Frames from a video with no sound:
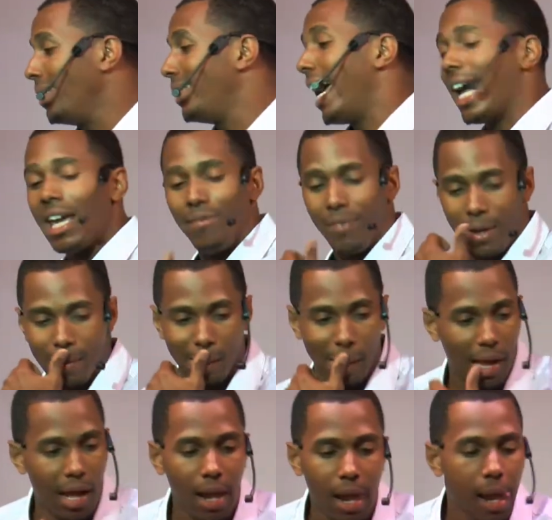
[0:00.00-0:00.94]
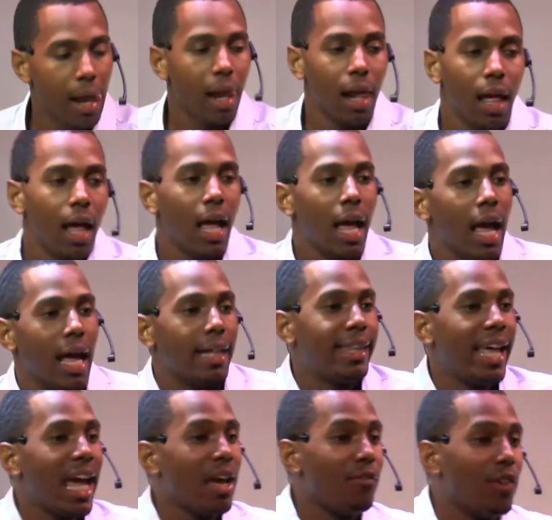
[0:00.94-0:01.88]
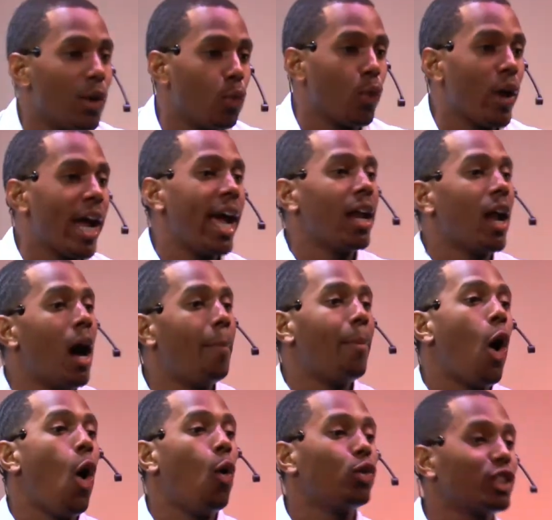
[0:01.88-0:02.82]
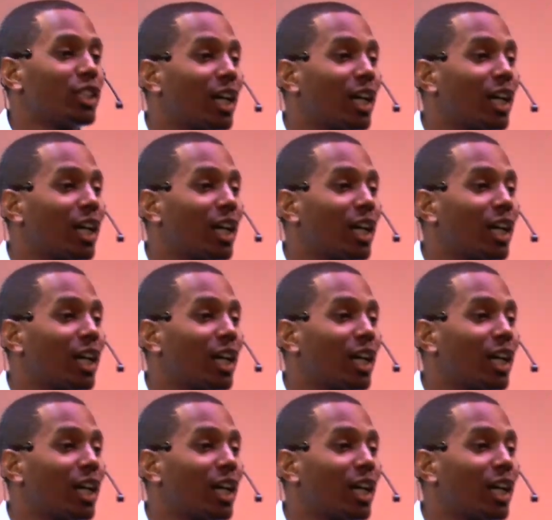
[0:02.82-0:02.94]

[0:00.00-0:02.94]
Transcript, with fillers: David. David ran up on